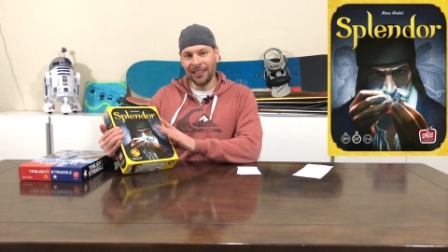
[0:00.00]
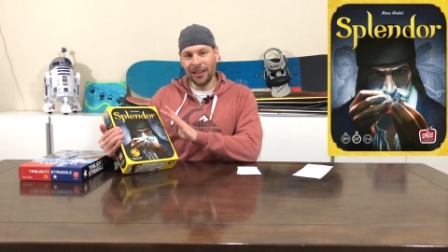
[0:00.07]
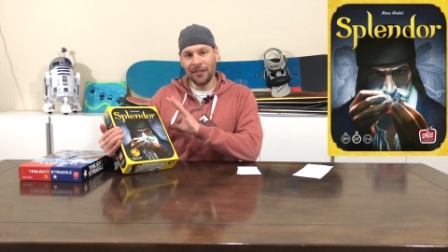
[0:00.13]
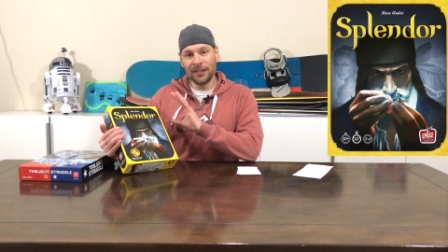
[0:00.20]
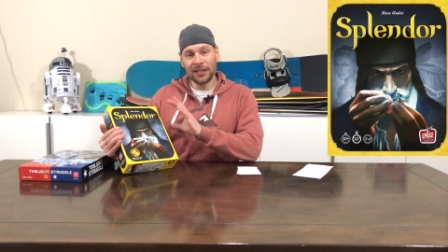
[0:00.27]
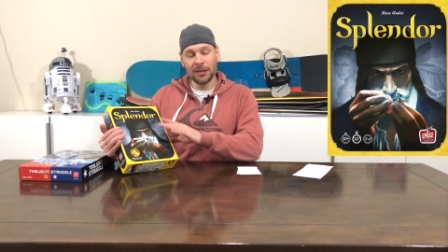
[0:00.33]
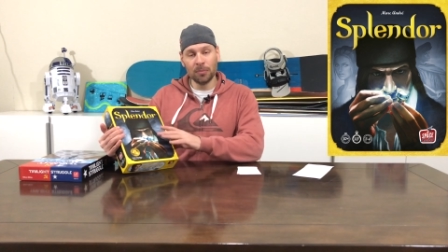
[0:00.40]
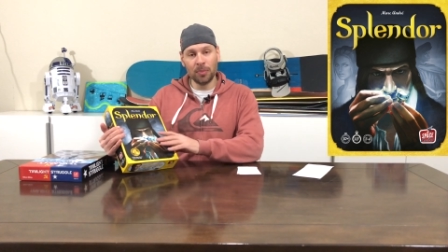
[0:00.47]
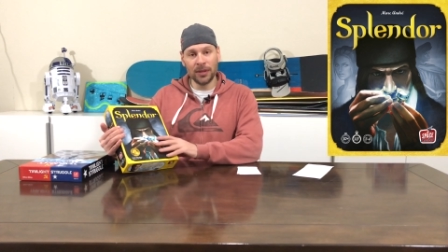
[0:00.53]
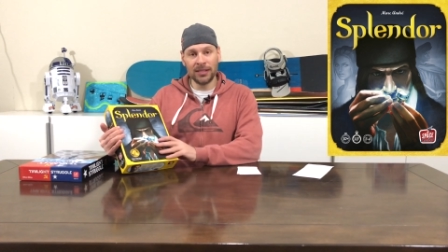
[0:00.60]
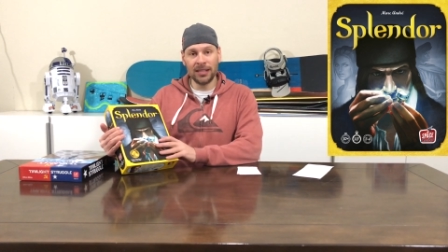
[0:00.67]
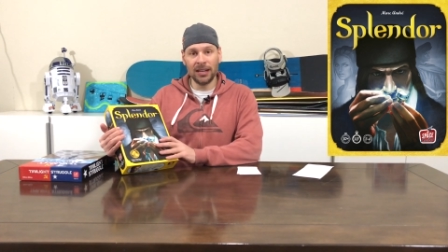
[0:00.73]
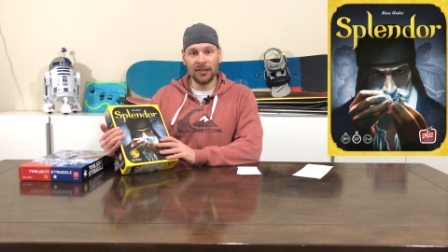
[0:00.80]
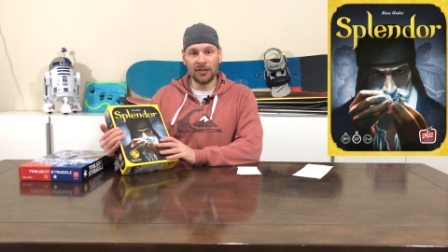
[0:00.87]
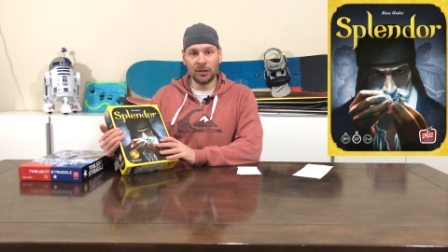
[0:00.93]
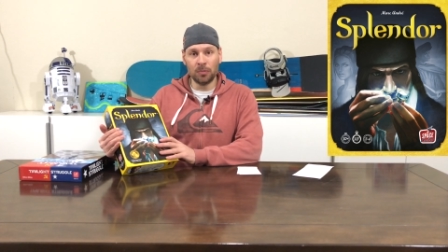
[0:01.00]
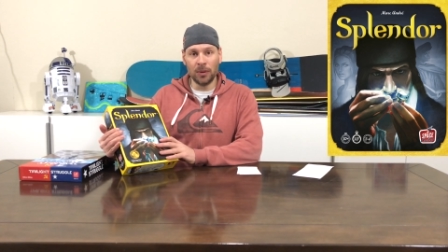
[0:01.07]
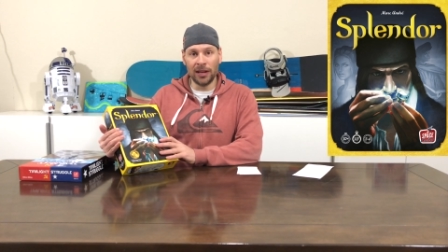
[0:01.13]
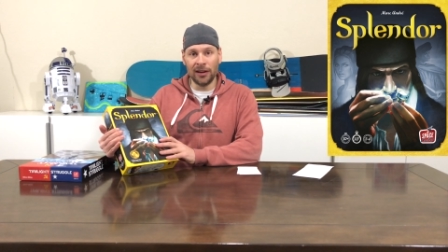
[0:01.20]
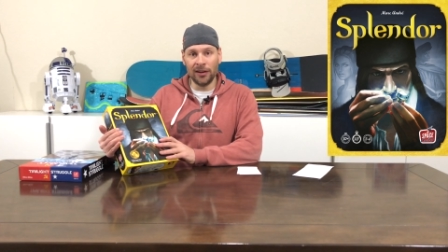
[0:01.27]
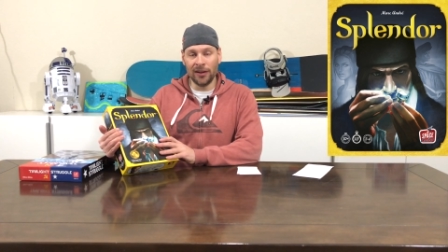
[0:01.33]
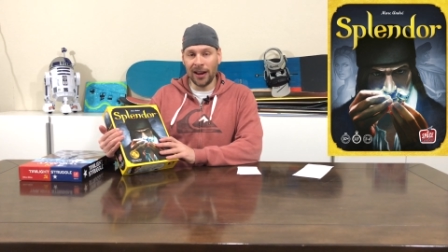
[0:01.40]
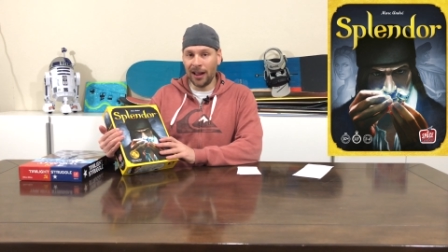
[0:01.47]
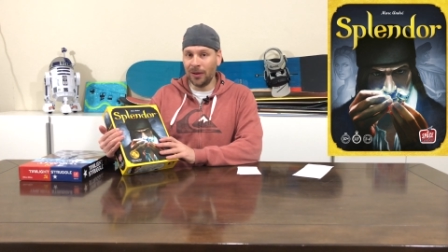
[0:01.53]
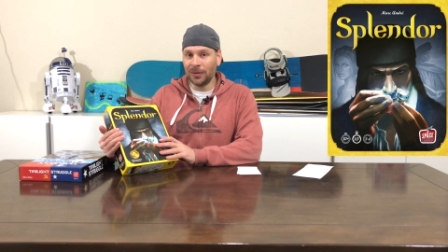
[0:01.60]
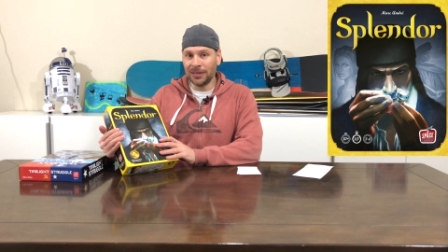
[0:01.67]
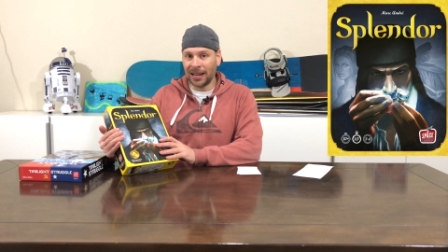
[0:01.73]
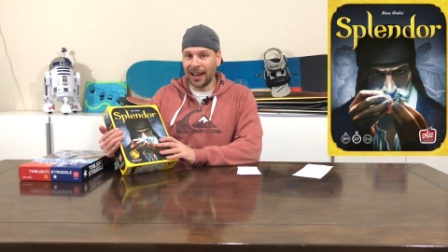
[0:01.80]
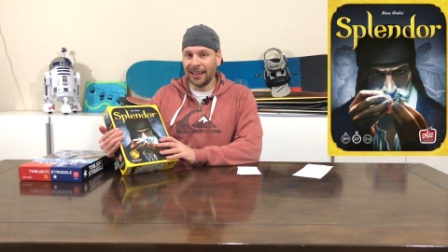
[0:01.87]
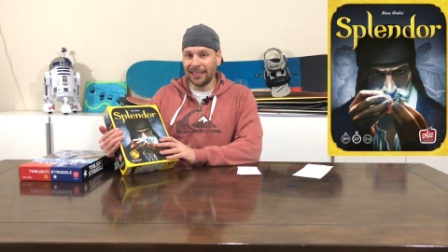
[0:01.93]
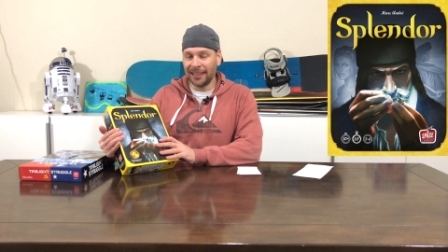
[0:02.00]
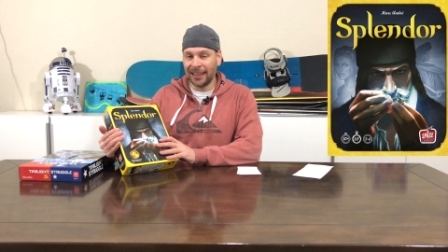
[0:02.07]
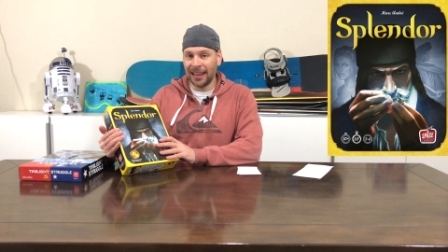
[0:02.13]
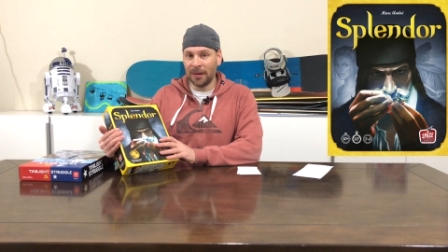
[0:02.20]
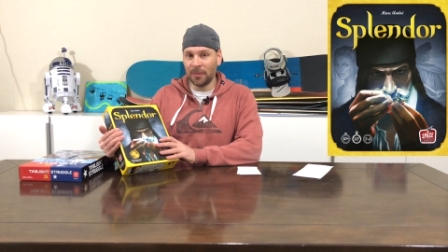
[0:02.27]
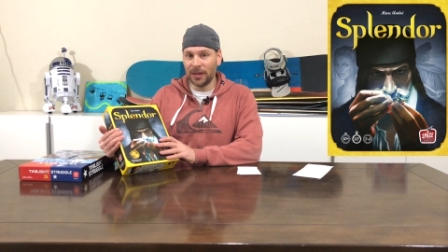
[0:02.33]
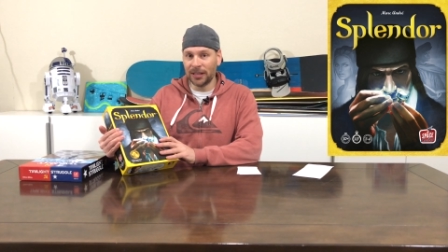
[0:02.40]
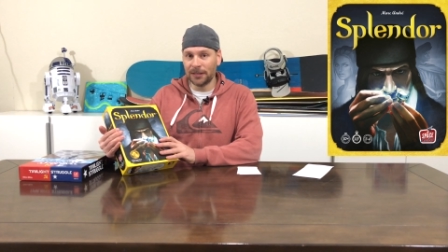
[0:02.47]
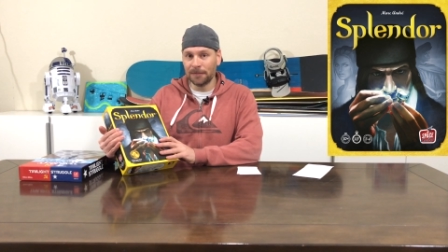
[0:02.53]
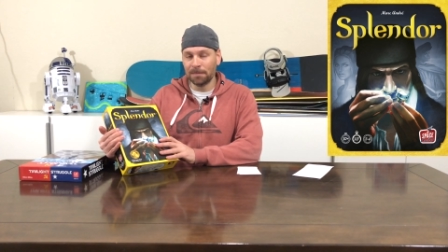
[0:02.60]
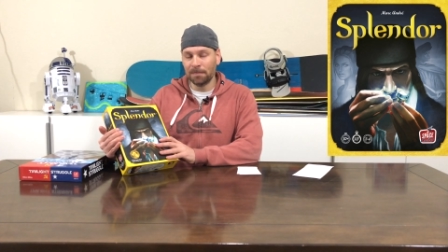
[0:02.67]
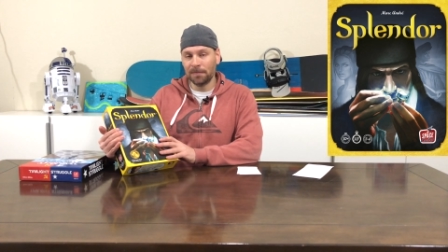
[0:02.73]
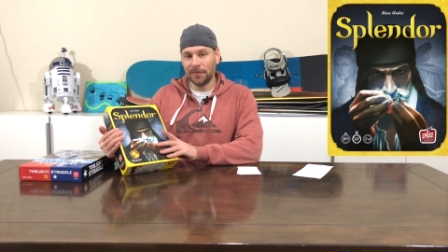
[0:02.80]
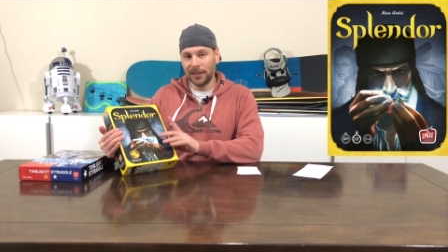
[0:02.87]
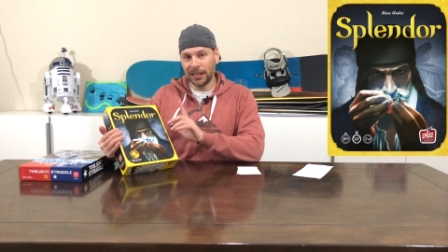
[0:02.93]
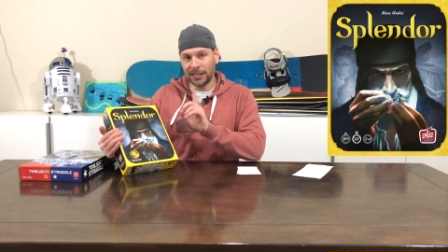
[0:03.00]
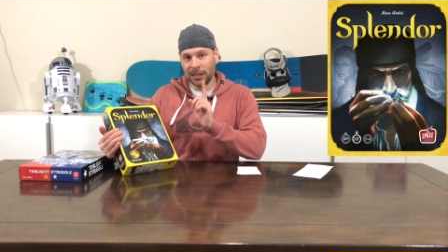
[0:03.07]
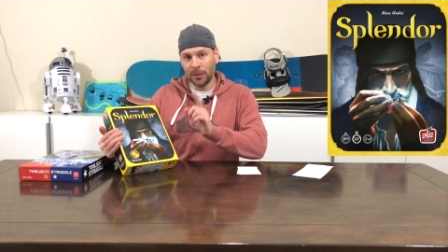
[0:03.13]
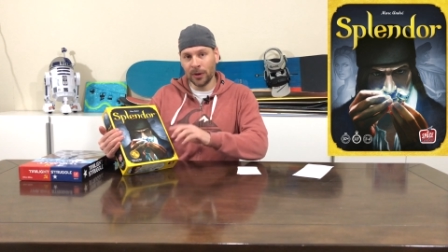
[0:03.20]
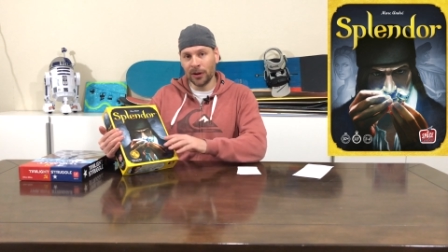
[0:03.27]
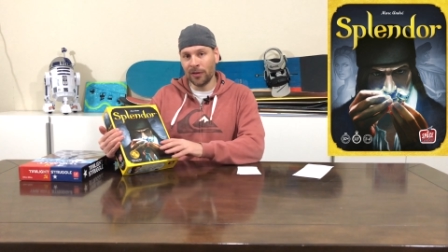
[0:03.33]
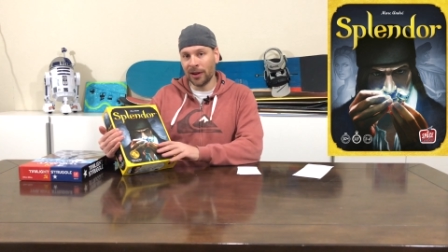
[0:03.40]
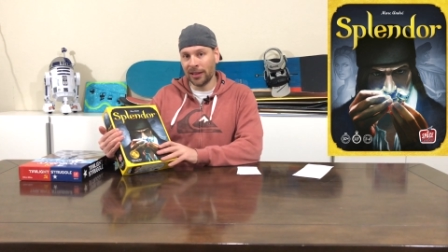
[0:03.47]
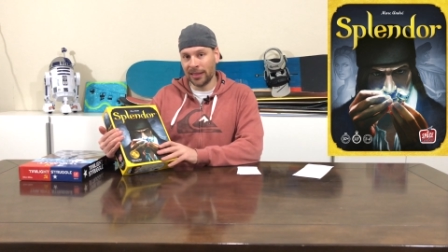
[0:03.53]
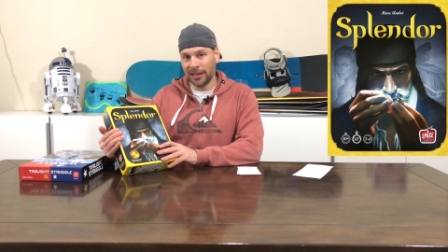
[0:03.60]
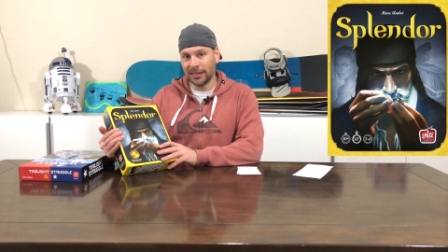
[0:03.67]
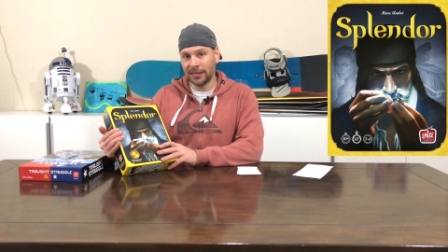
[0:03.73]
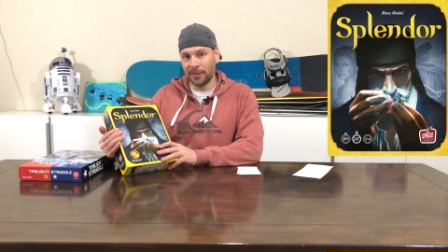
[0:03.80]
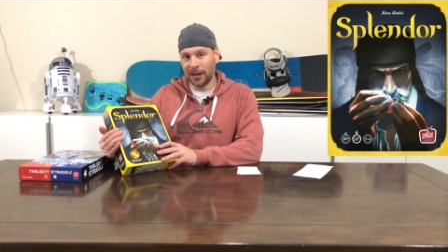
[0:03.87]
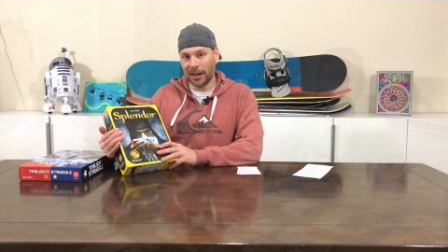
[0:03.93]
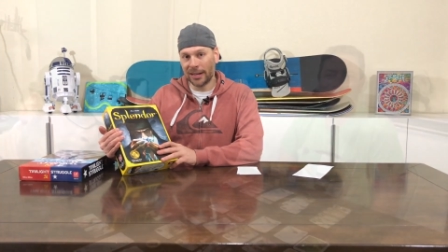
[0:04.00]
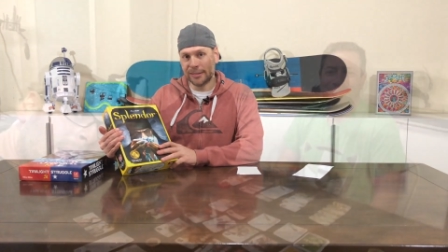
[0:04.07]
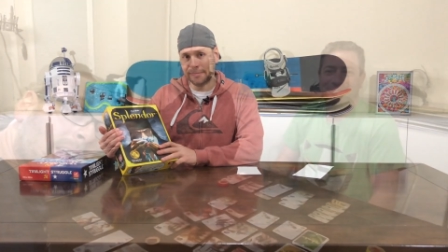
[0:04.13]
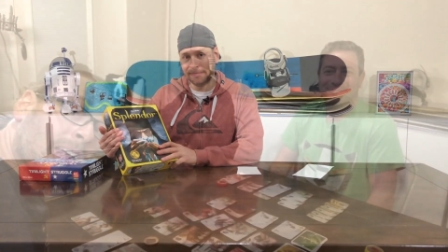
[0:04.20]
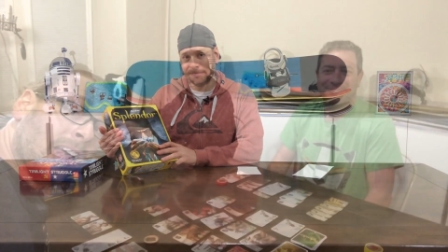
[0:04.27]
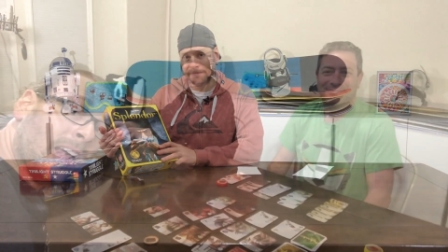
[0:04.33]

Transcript: I love the simplicity of Splendor and how tight the game is. Let's hear what Greg thinks about it.